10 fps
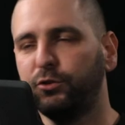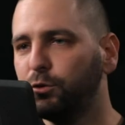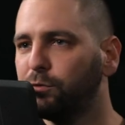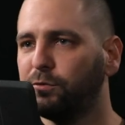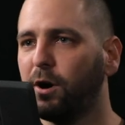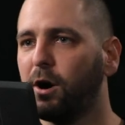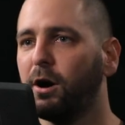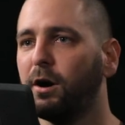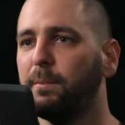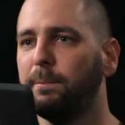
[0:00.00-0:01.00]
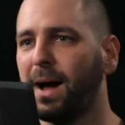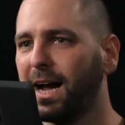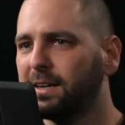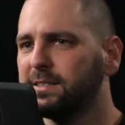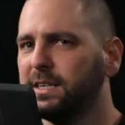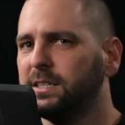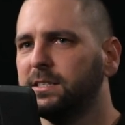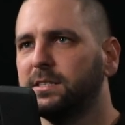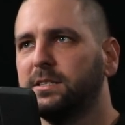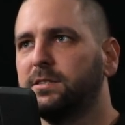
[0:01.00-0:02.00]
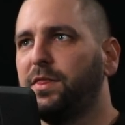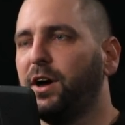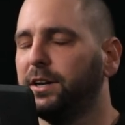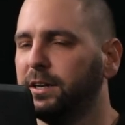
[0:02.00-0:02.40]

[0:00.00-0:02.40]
Too far. Magazines thought